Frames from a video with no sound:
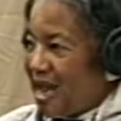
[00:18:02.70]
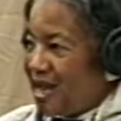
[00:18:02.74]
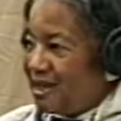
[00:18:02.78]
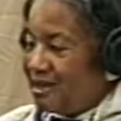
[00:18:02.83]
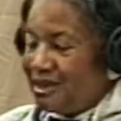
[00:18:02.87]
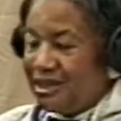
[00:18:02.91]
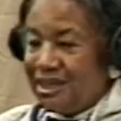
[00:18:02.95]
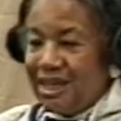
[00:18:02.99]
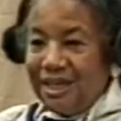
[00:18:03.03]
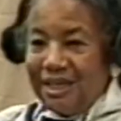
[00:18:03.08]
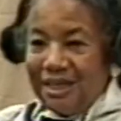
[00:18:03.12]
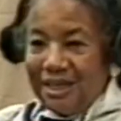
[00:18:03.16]
I
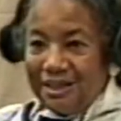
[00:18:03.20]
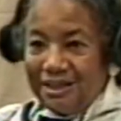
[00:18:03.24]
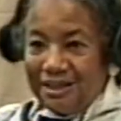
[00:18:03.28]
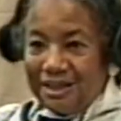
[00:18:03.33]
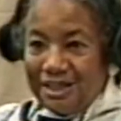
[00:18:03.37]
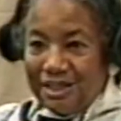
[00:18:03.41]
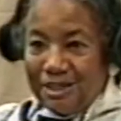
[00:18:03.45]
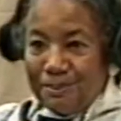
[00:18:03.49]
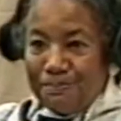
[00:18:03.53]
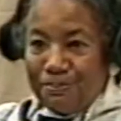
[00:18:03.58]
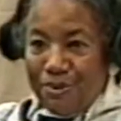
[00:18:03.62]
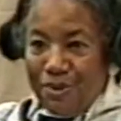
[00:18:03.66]
think at
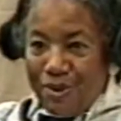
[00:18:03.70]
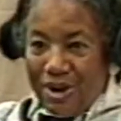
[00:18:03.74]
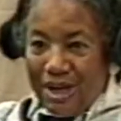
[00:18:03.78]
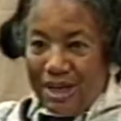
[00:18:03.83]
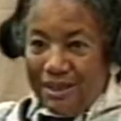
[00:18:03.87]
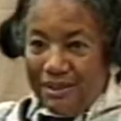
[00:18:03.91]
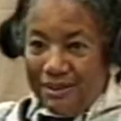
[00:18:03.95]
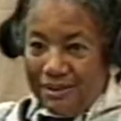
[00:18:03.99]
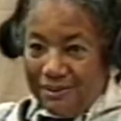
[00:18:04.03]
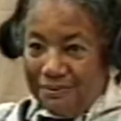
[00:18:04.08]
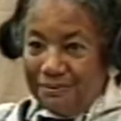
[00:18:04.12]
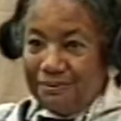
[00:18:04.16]
this point,
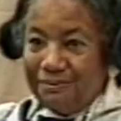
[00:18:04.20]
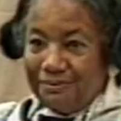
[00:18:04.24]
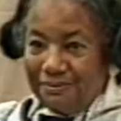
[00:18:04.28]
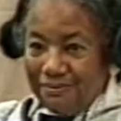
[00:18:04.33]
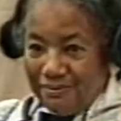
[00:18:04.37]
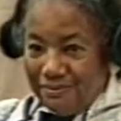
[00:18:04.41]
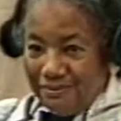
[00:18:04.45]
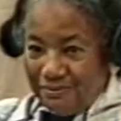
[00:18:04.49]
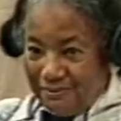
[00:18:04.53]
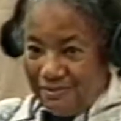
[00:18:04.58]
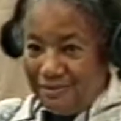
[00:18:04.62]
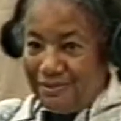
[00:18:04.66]

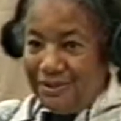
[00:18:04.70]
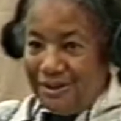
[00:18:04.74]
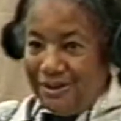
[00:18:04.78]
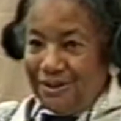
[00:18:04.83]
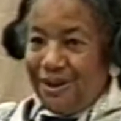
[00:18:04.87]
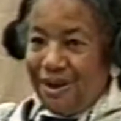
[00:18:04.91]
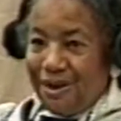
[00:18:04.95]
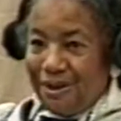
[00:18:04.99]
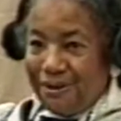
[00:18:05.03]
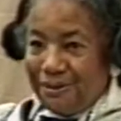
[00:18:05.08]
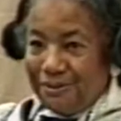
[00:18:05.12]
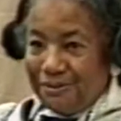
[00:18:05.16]
you
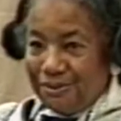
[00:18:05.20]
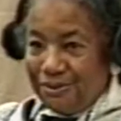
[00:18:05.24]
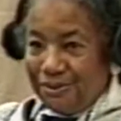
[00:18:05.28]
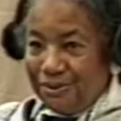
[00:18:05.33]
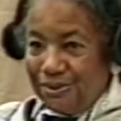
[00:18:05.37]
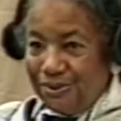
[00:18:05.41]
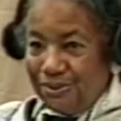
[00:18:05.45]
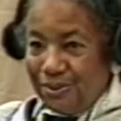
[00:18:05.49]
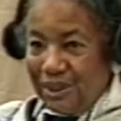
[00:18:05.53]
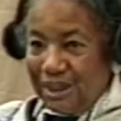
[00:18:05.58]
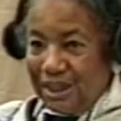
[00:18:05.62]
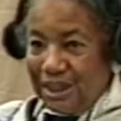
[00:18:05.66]
know,
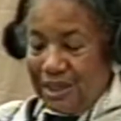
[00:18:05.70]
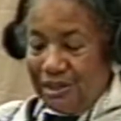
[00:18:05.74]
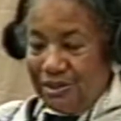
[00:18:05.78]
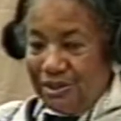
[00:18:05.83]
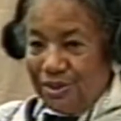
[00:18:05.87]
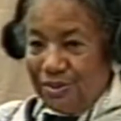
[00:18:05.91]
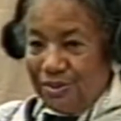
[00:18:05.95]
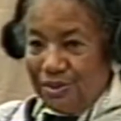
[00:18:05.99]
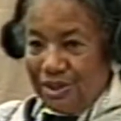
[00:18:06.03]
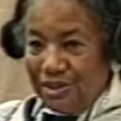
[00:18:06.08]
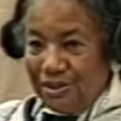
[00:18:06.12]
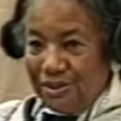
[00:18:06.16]
you can
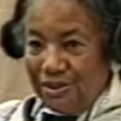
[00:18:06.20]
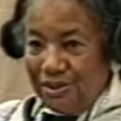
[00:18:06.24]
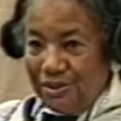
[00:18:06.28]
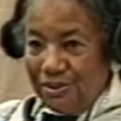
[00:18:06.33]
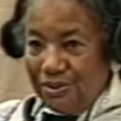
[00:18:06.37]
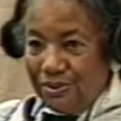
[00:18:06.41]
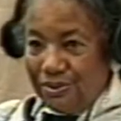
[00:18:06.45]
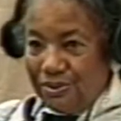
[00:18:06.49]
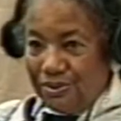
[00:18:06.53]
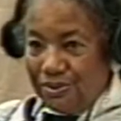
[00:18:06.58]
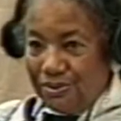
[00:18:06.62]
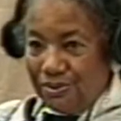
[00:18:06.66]
do what
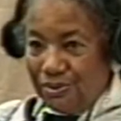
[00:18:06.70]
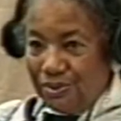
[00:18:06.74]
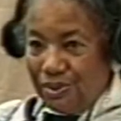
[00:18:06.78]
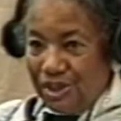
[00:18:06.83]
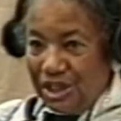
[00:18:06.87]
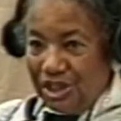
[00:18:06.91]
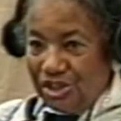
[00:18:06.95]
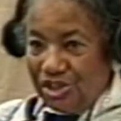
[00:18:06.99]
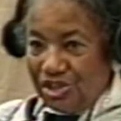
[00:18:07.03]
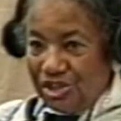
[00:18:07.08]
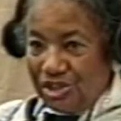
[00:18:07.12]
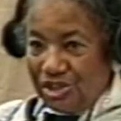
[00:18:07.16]
you wish.